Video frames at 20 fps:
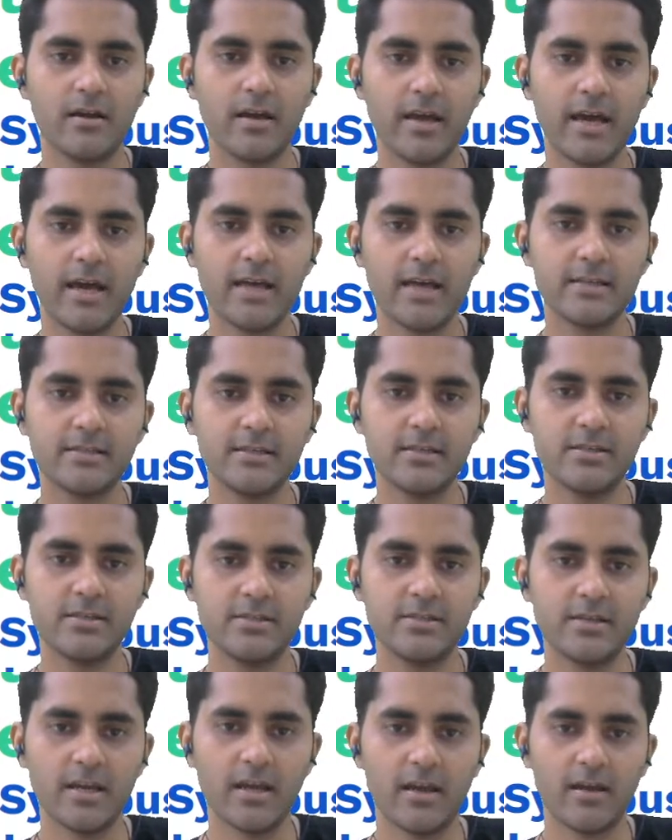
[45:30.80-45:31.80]

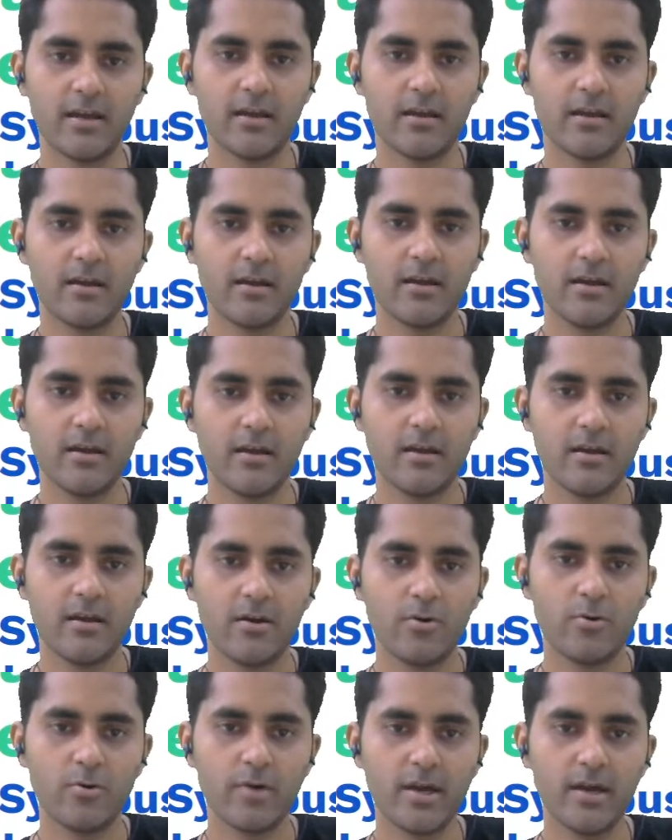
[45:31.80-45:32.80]
SJ.
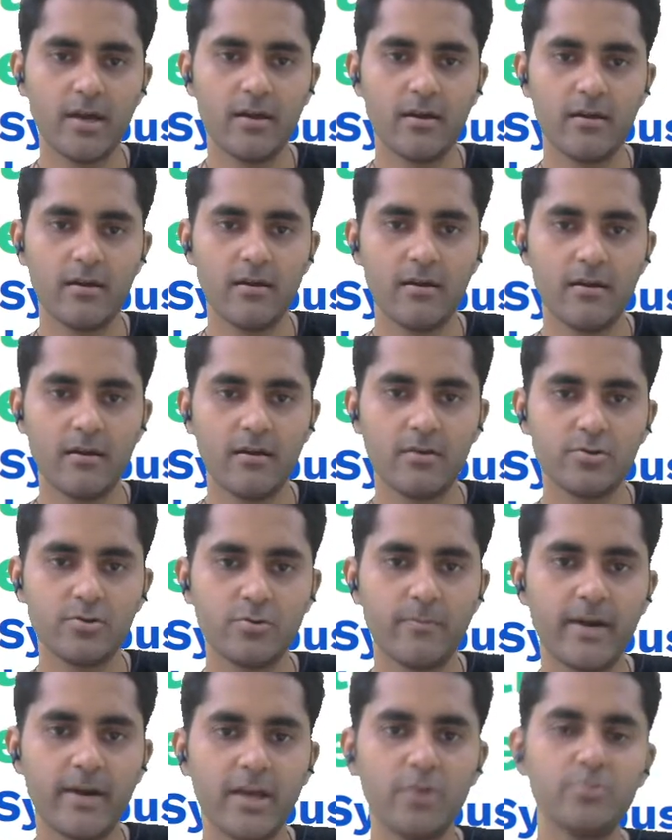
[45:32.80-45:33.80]
Okay,
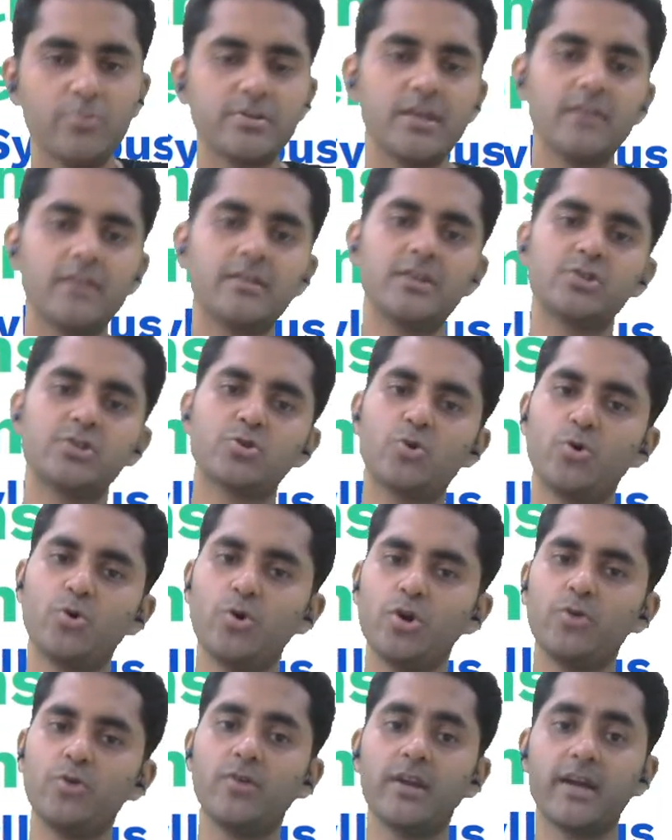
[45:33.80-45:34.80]
by using this
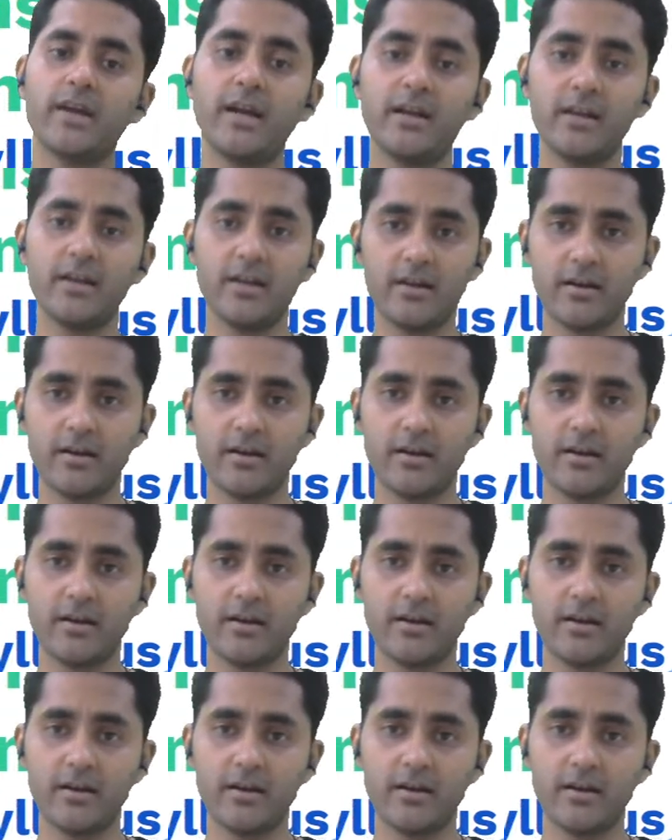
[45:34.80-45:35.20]
code you will get